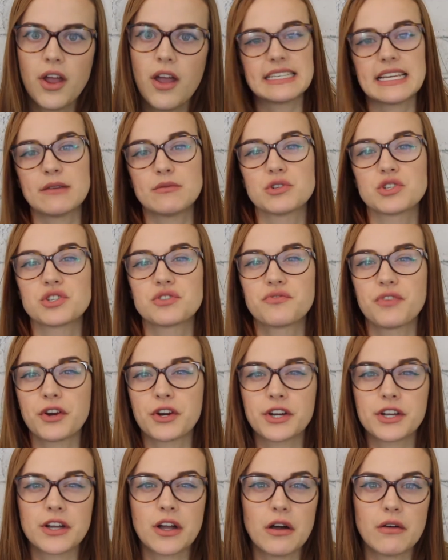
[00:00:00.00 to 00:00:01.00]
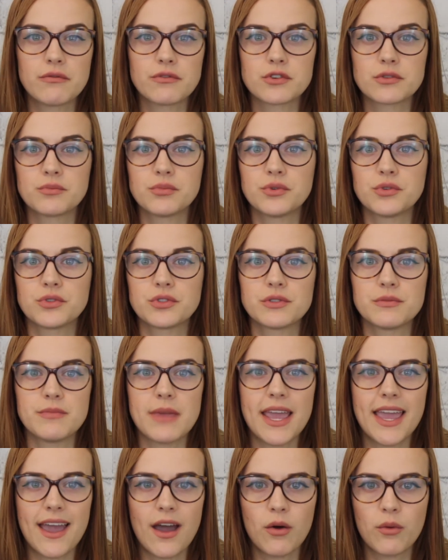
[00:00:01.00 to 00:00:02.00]
That day was just very uncomfortable to
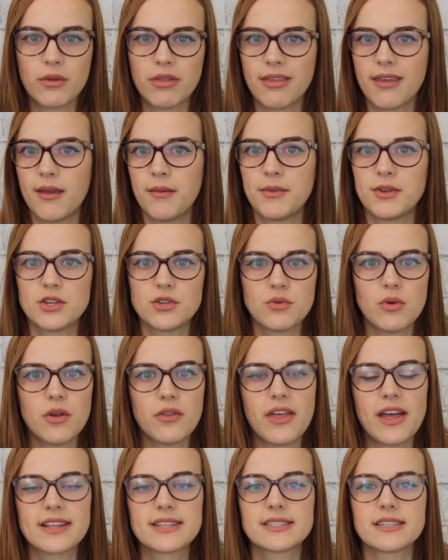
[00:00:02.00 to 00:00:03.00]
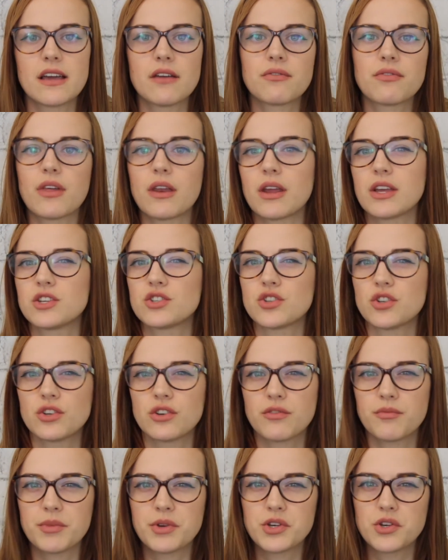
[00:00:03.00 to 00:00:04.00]
make out with him and do all that stuff that I
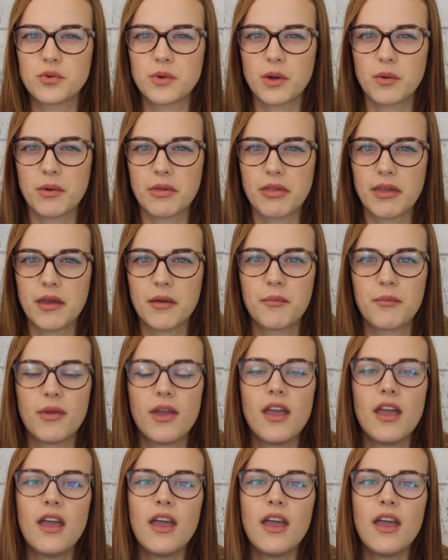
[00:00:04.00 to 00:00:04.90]
shouldn't have been doing with him.